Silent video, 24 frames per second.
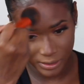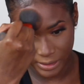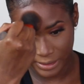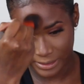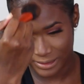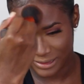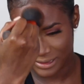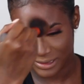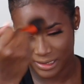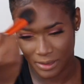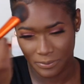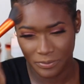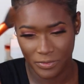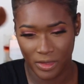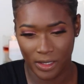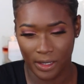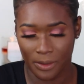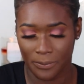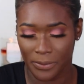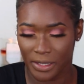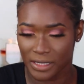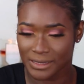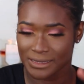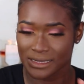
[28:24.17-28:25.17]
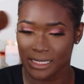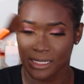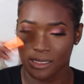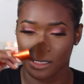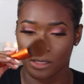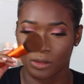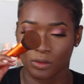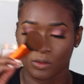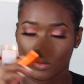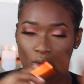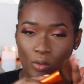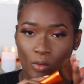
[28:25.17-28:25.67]
Like, something about
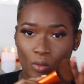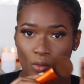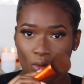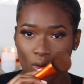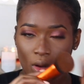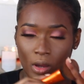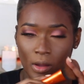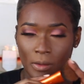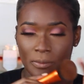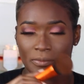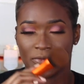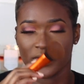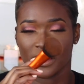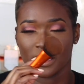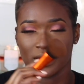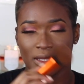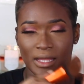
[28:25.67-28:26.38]
taking on the